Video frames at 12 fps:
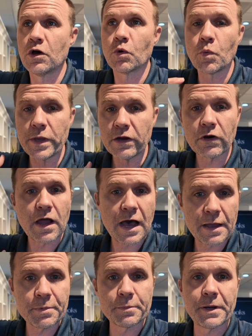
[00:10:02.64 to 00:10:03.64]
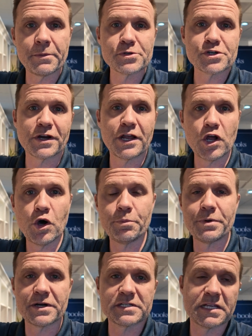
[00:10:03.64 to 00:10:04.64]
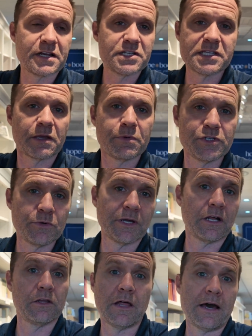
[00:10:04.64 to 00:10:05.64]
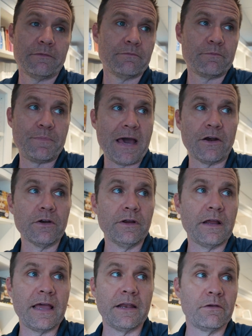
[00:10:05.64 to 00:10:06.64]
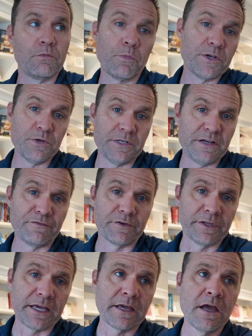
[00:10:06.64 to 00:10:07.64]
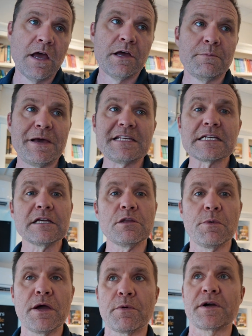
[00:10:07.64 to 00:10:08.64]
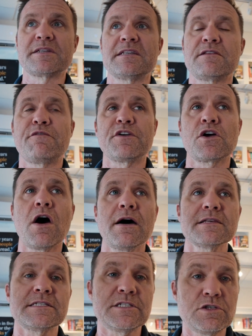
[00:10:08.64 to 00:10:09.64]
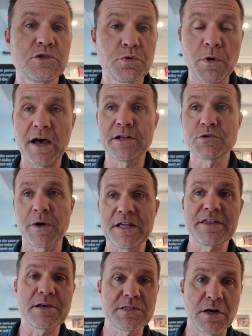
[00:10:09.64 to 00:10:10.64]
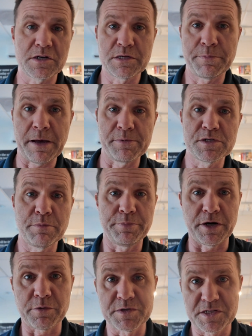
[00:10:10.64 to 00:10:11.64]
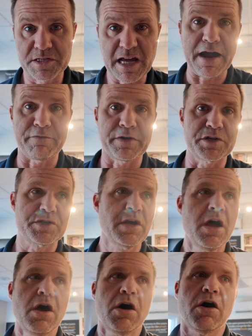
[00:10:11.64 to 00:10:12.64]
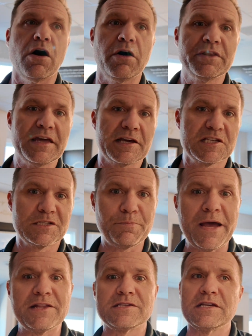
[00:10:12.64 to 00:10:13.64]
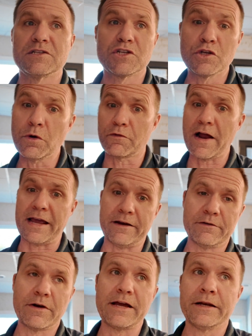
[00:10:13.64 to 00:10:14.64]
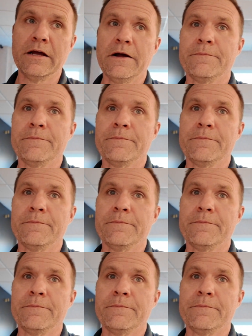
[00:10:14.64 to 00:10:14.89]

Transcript: We are a hybrid publisher at Hope Books, and I just think we do it a lot better and we do it differently. Basically, the way it works is if it costs $20,000 to publish a book, which is average, all the expenses to do it right, right?